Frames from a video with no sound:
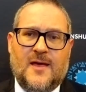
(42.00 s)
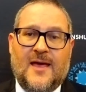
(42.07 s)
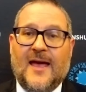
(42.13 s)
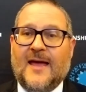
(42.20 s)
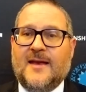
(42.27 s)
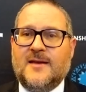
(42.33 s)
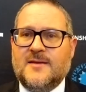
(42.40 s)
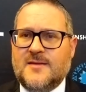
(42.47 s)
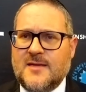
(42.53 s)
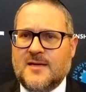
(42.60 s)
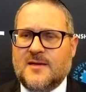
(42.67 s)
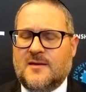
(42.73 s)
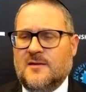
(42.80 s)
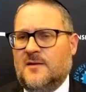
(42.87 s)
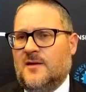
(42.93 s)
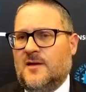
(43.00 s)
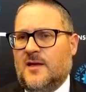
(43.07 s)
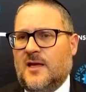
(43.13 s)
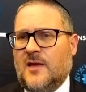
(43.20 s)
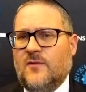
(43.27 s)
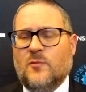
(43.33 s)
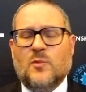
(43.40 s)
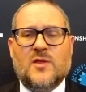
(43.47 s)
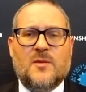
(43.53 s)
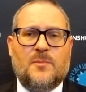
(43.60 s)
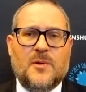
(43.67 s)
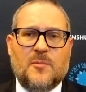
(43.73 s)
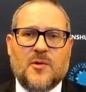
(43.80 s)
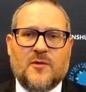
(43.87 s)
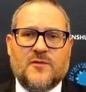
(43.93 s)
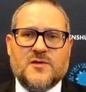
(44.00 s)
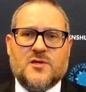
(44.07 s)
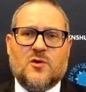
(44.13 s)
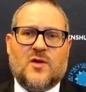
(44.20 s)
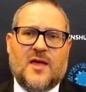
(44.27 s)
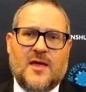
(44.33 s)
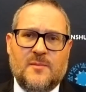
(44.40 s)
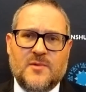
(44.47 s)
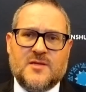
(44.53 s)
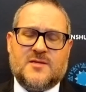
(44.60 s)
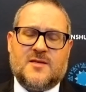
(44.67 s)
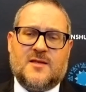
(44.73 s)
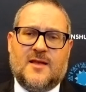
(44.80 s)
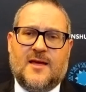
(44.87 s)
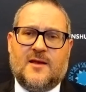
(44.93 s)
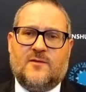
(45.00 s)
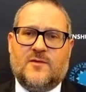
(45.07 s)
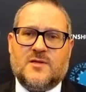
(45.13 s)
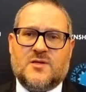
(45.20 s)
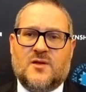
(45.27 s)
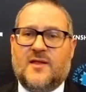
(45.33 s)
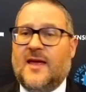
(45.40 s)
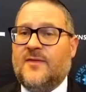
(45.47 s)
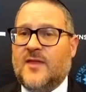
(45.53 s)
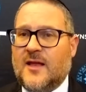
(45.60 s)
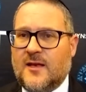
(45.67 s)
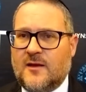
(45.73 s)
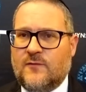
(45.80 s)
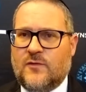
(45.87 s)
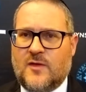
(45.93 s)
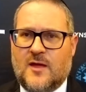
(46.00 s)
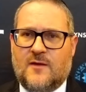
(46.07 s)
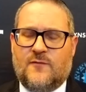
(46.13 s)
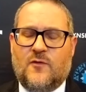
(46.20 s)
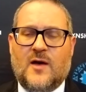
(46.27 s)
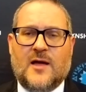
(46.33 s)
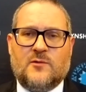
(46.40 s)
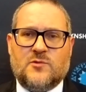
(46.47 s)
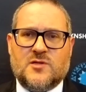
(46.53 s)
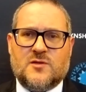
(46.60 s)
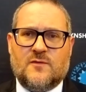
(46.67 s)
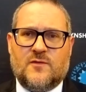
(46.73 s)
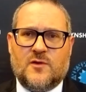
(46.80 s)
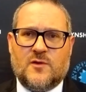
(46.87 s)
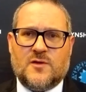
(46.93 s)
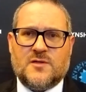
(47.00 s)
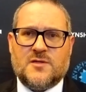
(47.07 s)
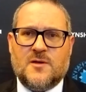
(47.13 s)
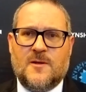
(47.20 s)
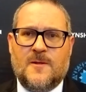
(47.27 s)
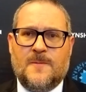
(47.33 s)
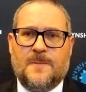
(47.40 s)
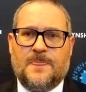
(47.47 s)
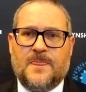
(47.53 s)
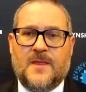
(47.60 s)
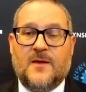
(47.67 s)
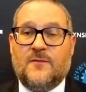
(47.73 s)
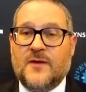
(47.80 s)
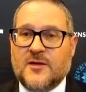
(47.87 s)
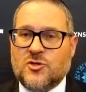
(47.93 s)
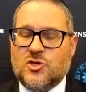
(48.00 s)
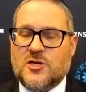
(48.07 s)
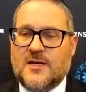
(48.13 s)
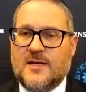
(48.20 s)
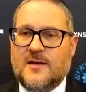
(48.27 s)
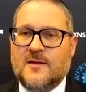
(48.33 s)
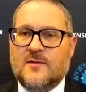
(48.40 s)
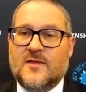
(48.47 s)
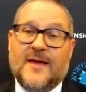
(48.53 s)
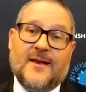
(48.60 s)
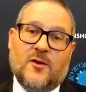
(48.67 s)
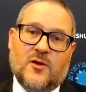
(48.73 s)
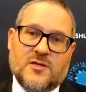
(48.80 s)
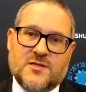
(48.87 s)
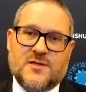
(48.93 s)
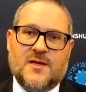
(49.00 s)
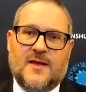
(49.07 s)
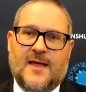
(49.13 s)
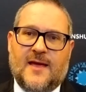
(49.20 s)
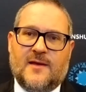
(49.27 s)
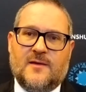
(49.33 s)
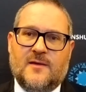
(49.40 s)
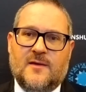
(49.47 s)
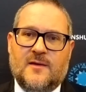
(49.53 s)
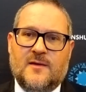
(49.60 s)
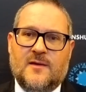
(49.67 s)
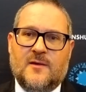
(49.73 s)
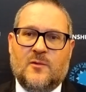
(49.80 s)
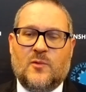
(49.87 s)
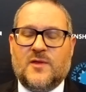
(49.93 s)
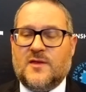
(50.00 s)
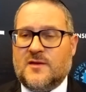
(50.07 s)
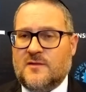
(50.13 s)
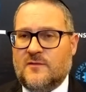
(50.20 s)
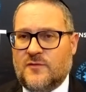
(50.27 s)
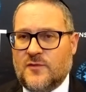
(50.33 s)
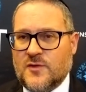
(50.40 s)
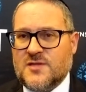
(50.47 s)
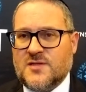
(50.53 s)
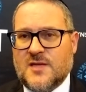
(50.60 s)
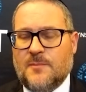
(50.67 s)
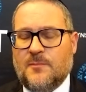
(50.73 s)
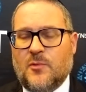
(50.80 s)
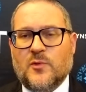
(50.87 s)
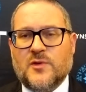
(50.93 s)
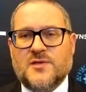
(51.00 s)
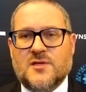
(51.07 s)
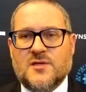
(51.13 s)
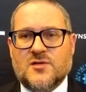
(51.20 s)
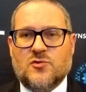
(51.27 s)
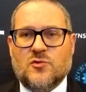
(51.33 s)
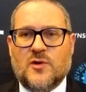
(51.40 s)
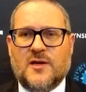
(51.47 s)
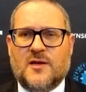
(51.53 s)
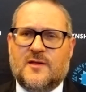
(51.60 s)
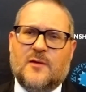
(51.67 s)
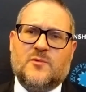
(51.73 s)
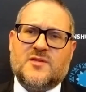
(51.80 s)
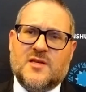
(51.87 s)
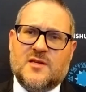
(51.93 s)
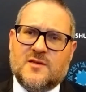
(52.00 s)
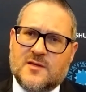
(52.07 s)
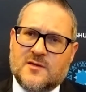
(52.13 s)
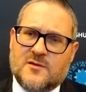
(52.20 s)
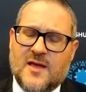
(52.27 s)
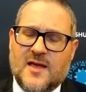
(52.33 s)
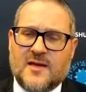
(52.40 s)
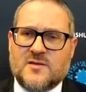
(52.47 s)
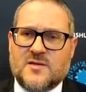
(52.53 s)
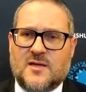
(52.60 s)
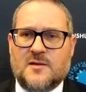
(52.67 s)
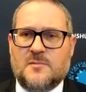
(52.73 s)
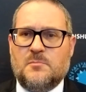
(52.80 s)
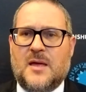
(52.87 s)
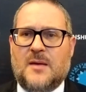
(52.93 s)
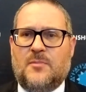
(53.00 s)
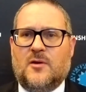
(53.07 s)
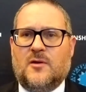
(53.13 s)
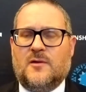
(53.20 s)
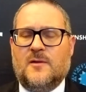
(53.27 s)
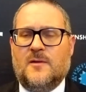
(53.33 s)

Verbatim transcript: And indeed, even when the people of Israel came into the land of Israel and they lived there for hundreds of years, eventually they lost the land when the first temple was destroyed and they were sent into exile in Babylon.